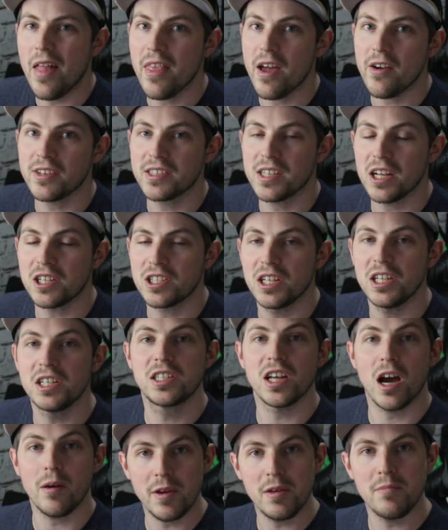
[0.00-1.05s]
and they're essentially
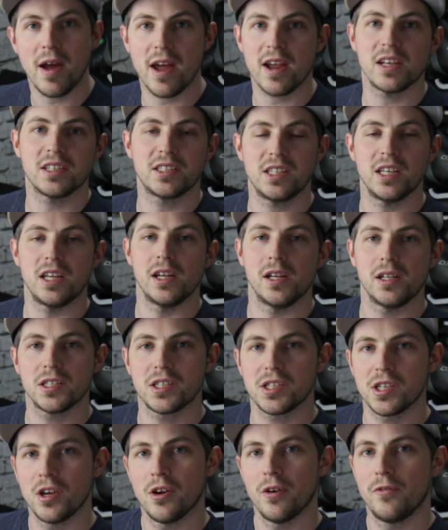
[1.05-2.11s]
dummy
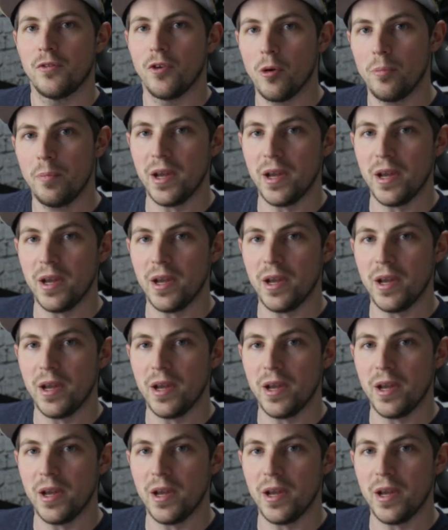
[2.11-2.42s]
magazines for